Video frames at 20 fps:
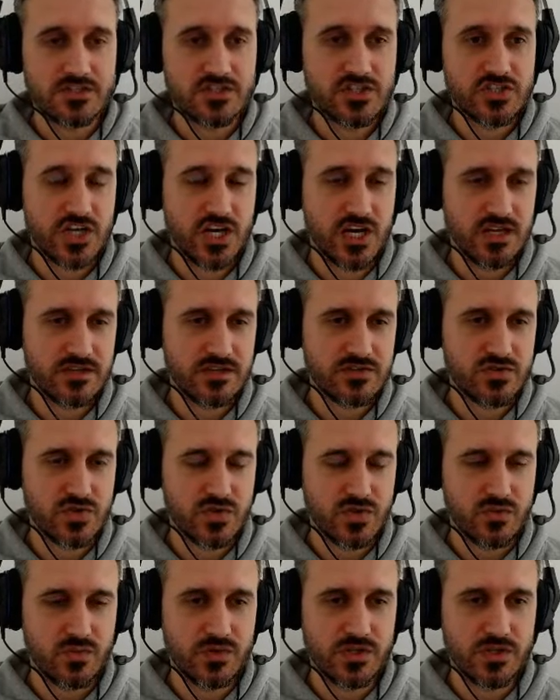chat,
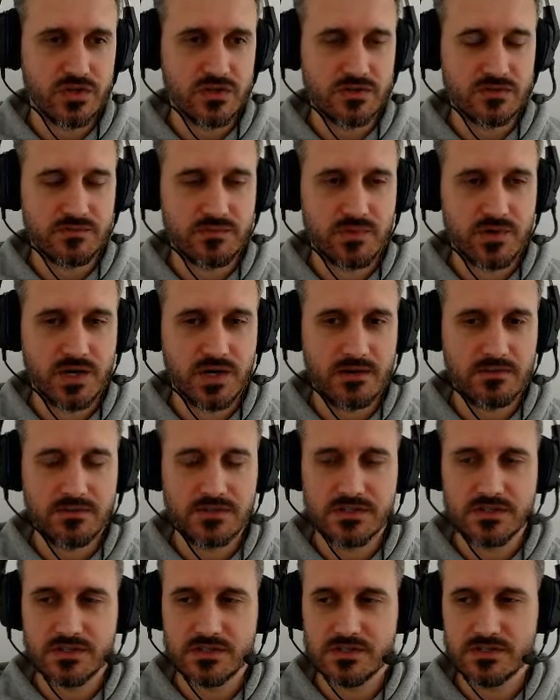so we
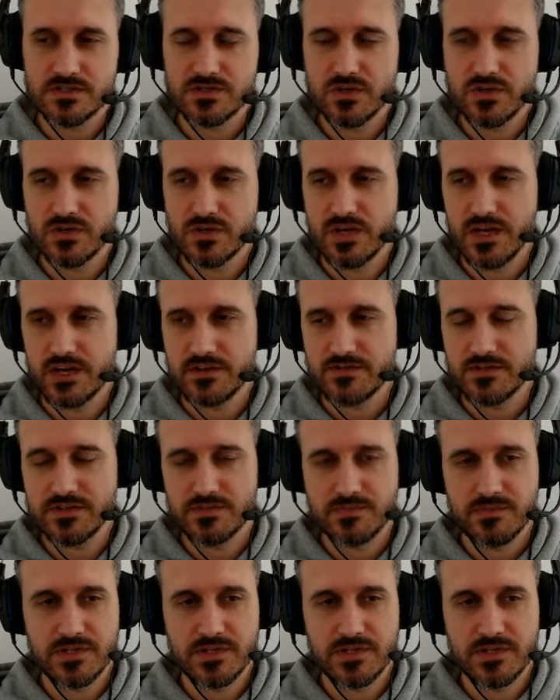probably don't have the